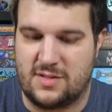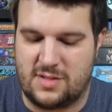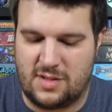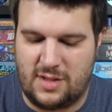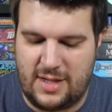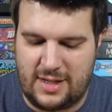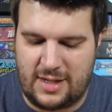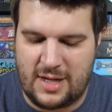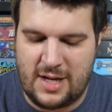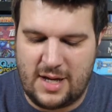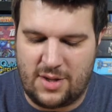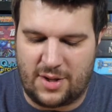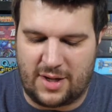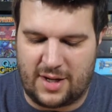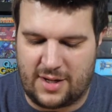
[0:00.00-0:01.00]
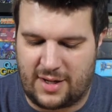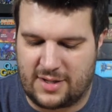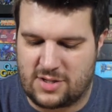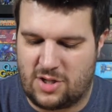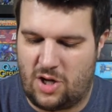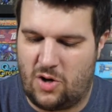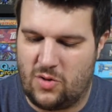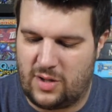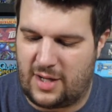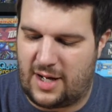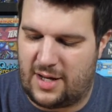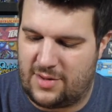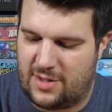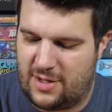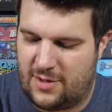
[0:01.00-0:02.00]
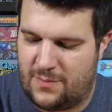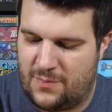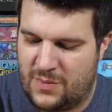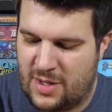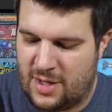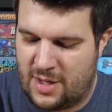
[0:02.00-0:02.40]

slick. They got a nice coating on them.